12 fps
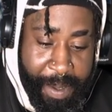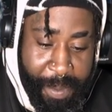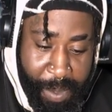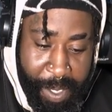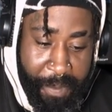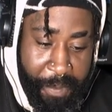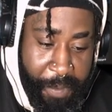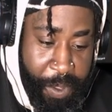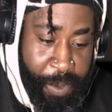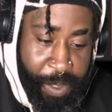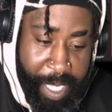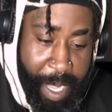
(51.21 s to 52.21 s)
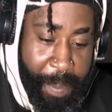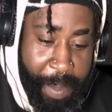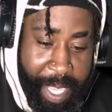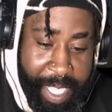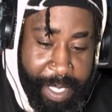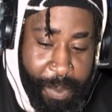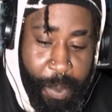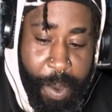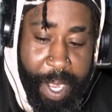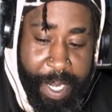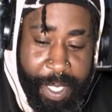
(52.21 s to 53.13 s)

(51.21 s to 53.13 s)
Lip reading: We're going to fuse them into one.